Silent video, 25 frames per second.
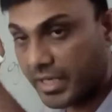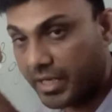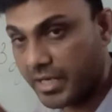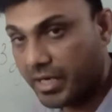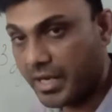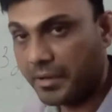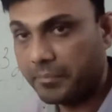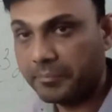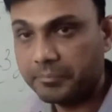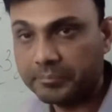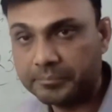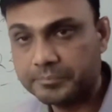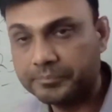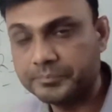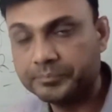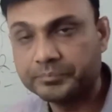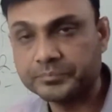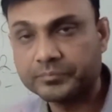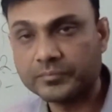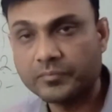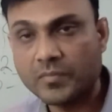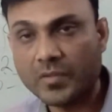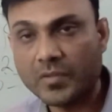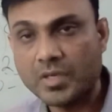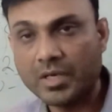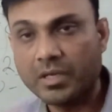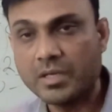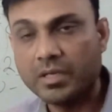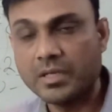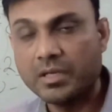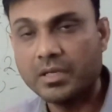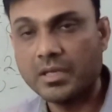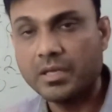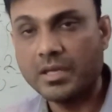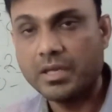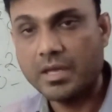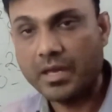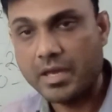gram,
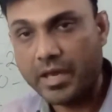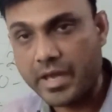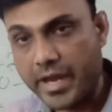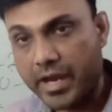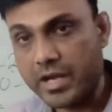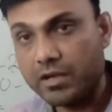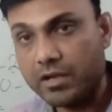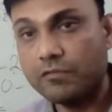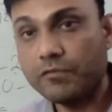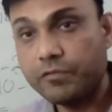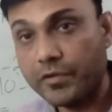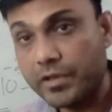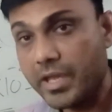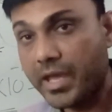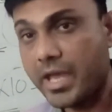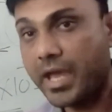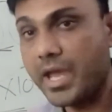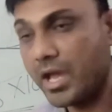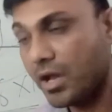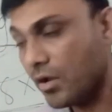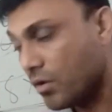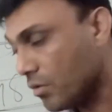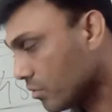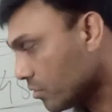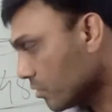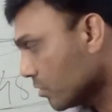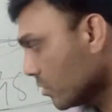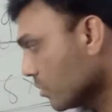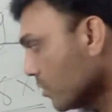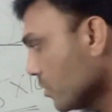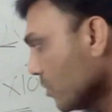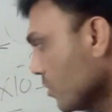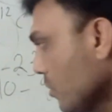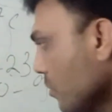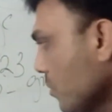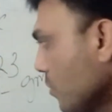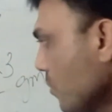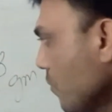and we have
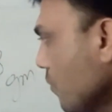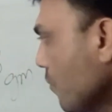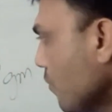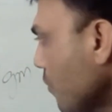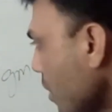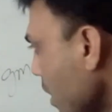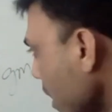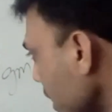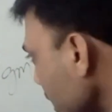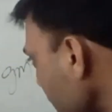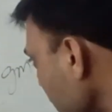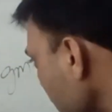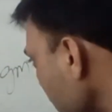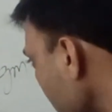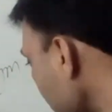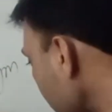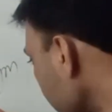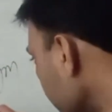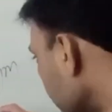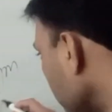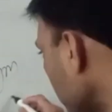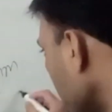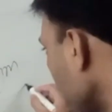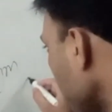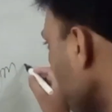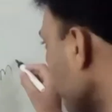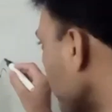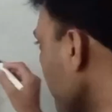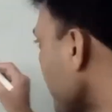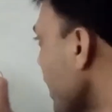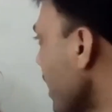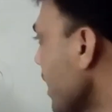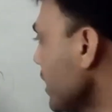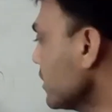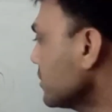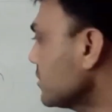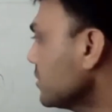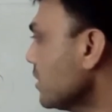1 atom
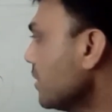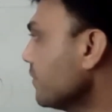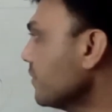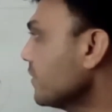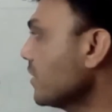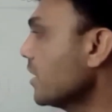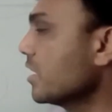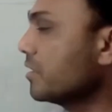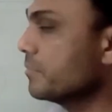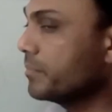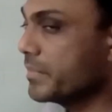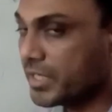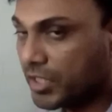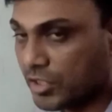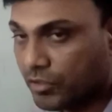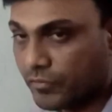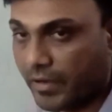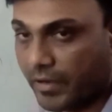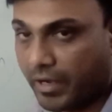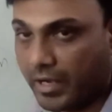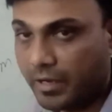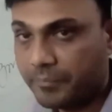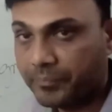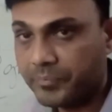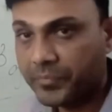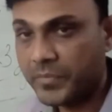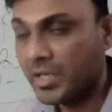mass of carbon 12.